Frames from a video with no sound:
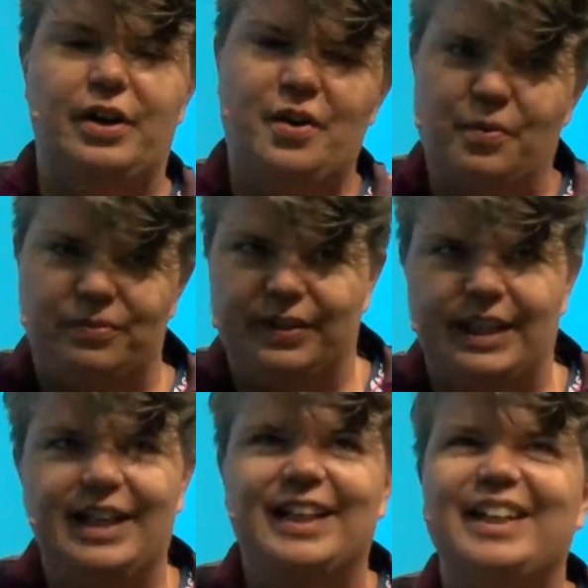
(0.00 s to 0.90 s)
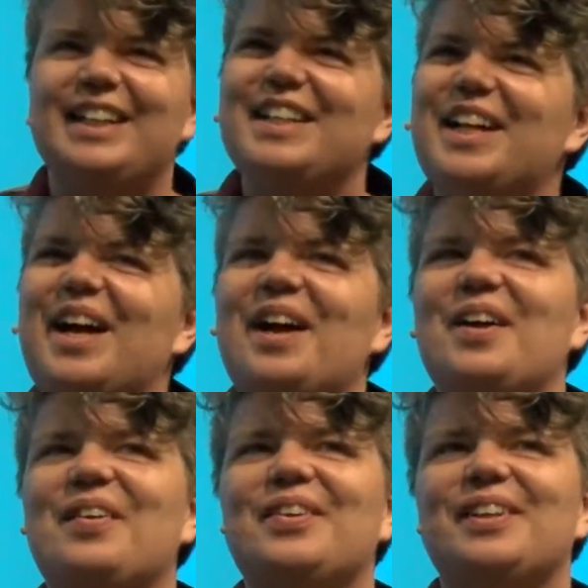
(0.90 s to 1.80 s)
hopefully,
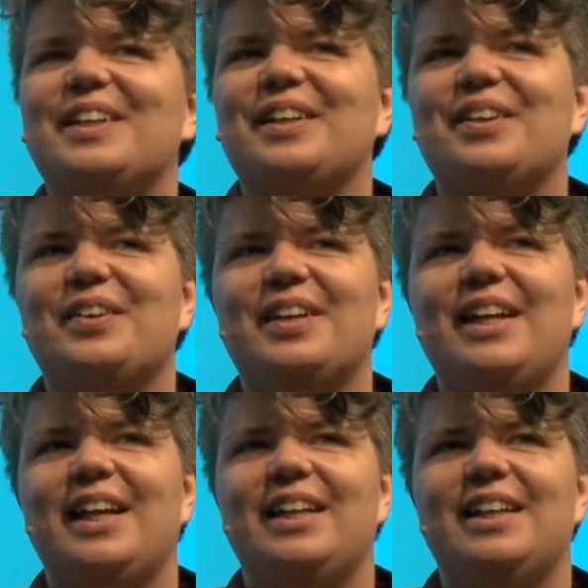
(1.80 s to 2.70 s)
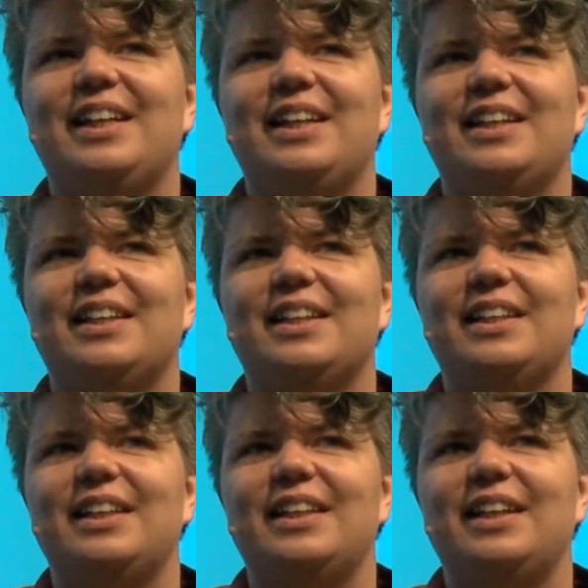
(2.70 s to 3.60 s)
you know,
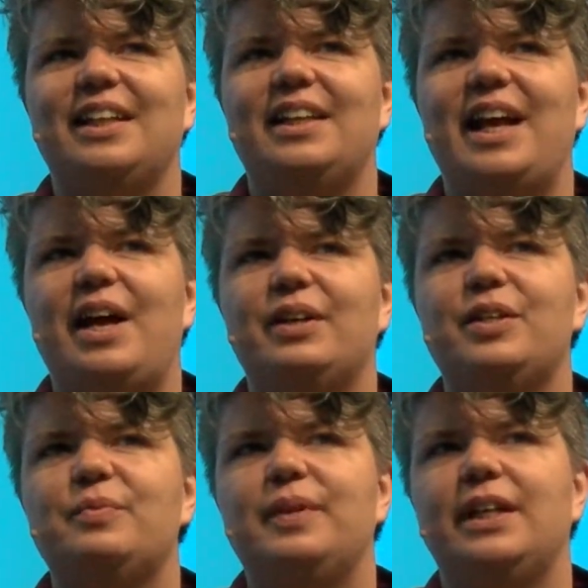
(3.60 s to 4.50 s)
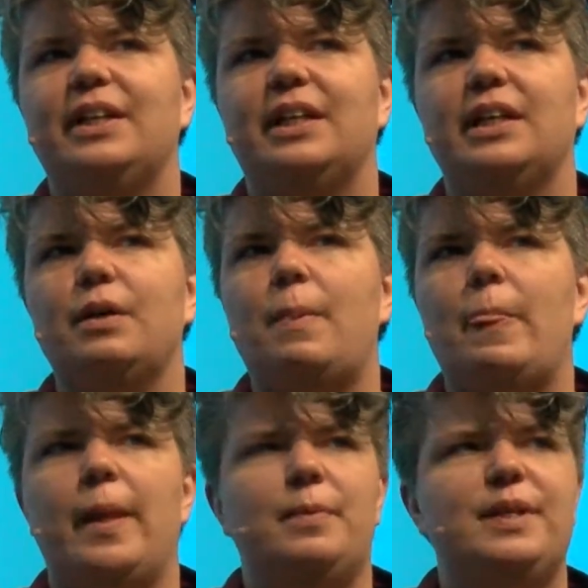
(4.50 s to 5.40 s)
and how do you make
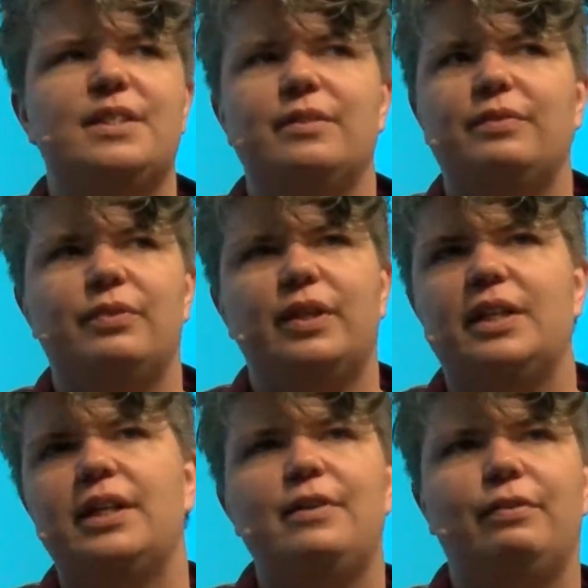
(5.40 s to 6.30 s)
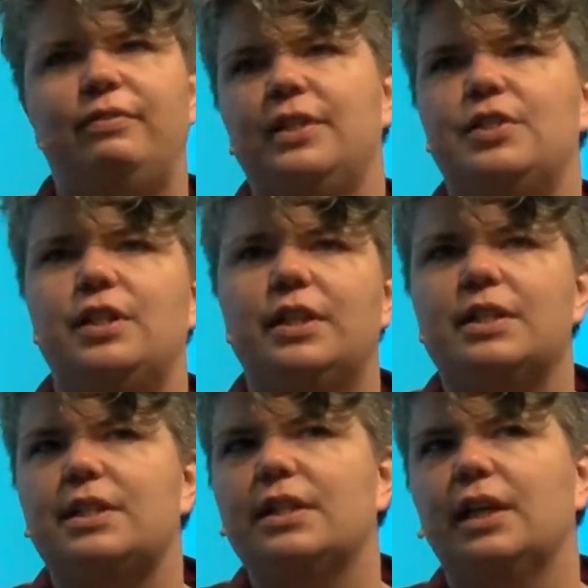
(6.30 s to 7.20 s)
a piece of really
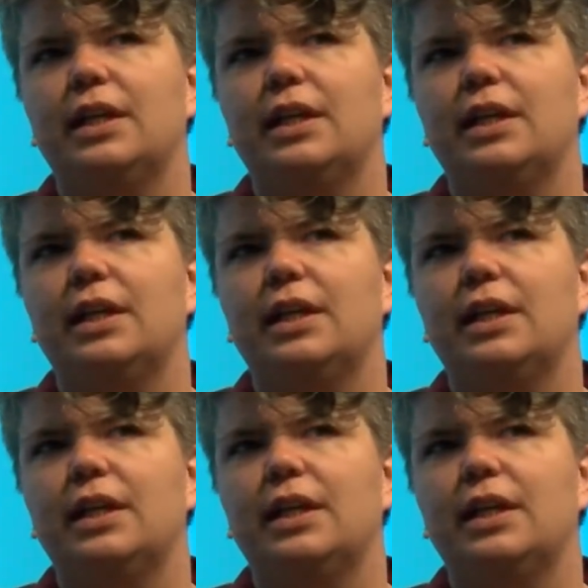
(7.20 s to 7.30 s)
efficient,